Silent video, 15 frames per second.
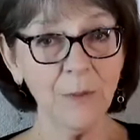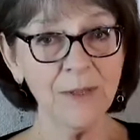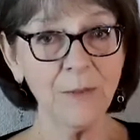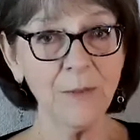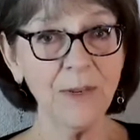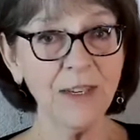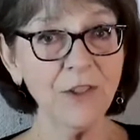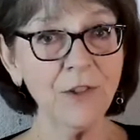
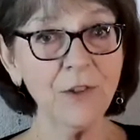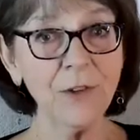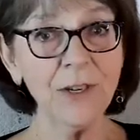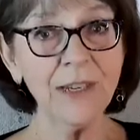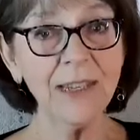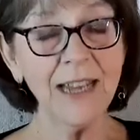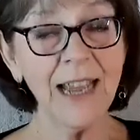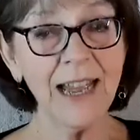was written
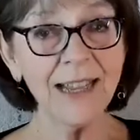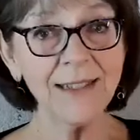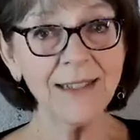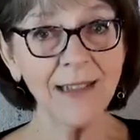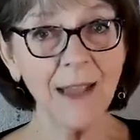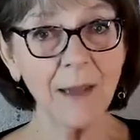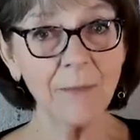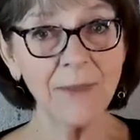during the
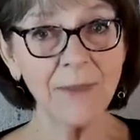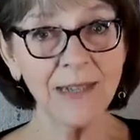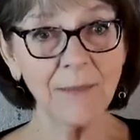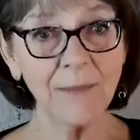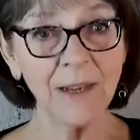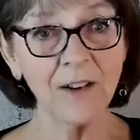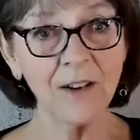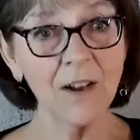AIDS
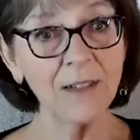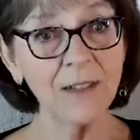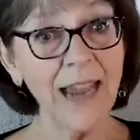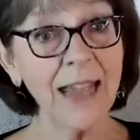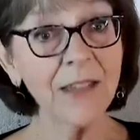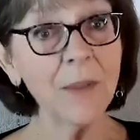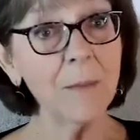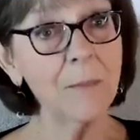epidemic called
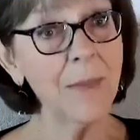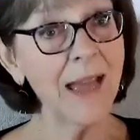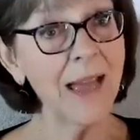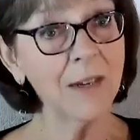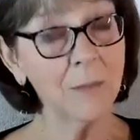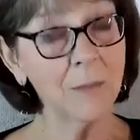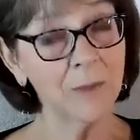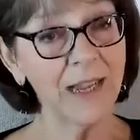And the
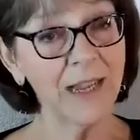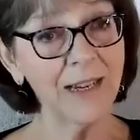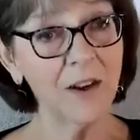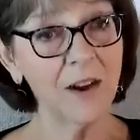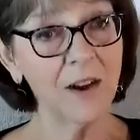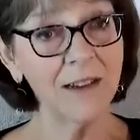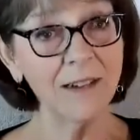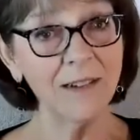Band Played
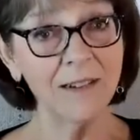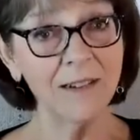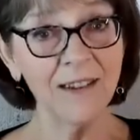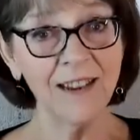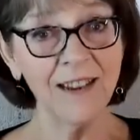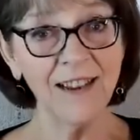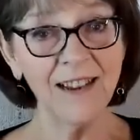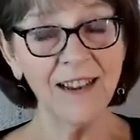On.
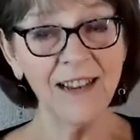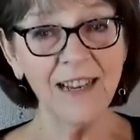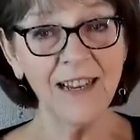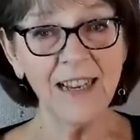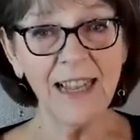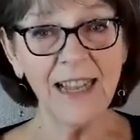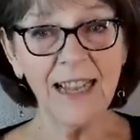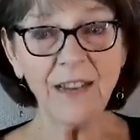
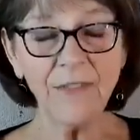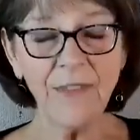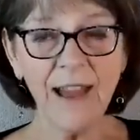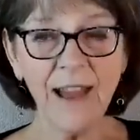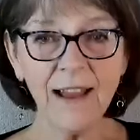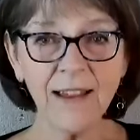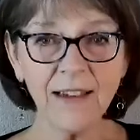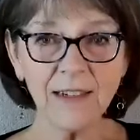And in
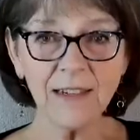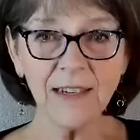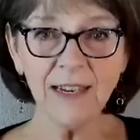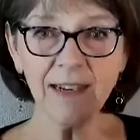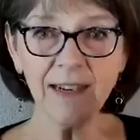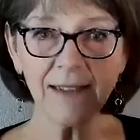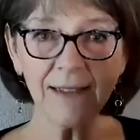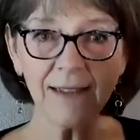that,
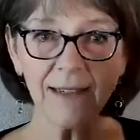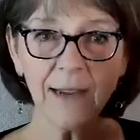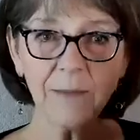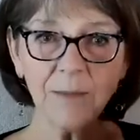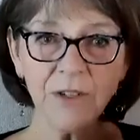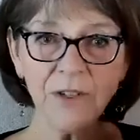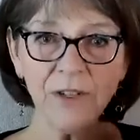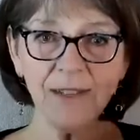he
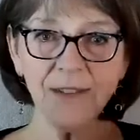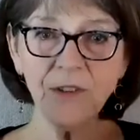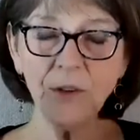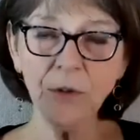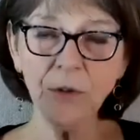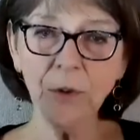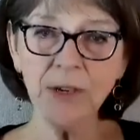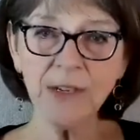establishes New
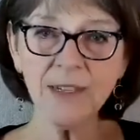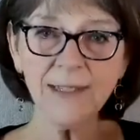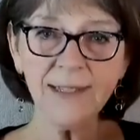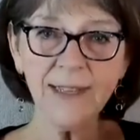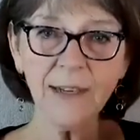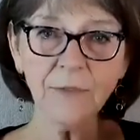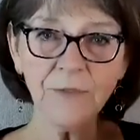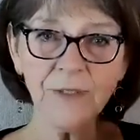York and
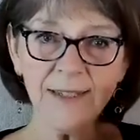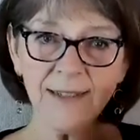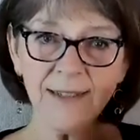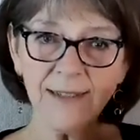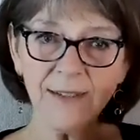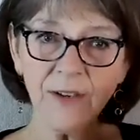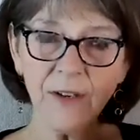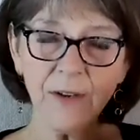San
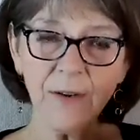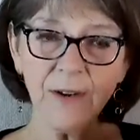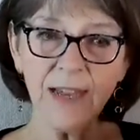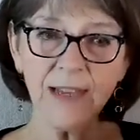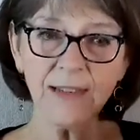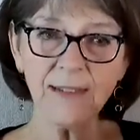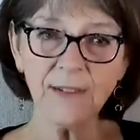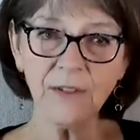Francisco
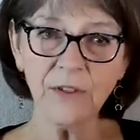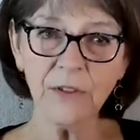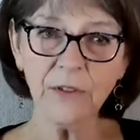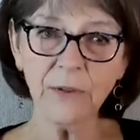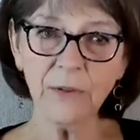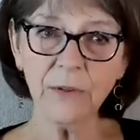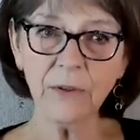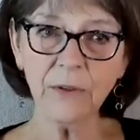as
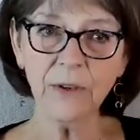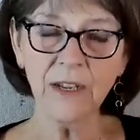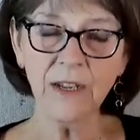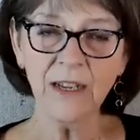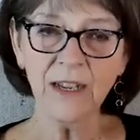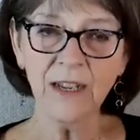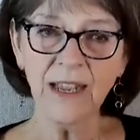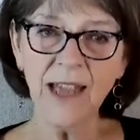two
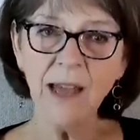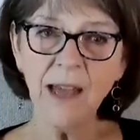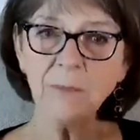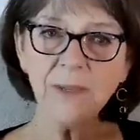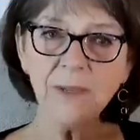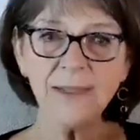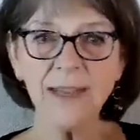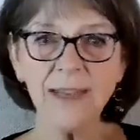
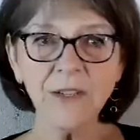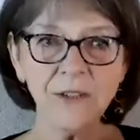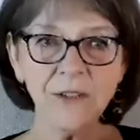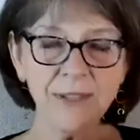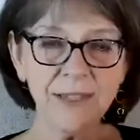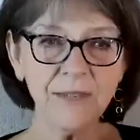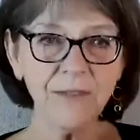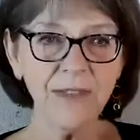
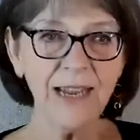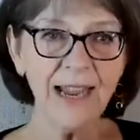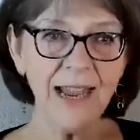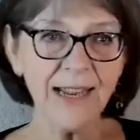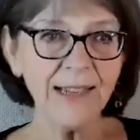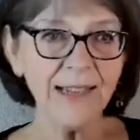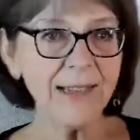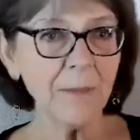epicenters of the
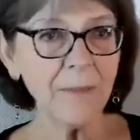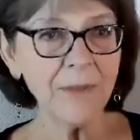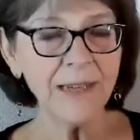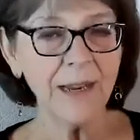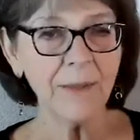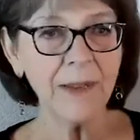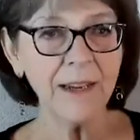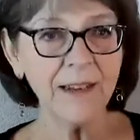AIDS
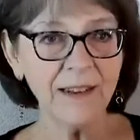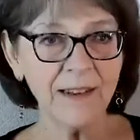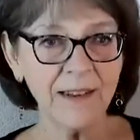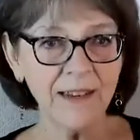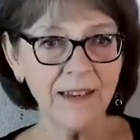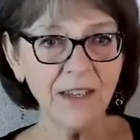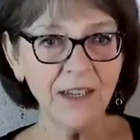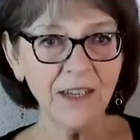epidemic
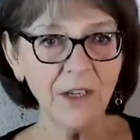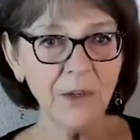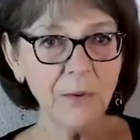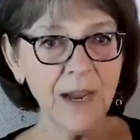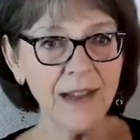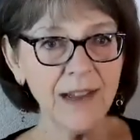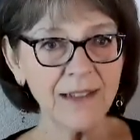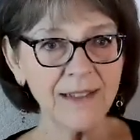in the
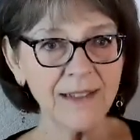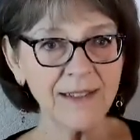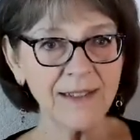US.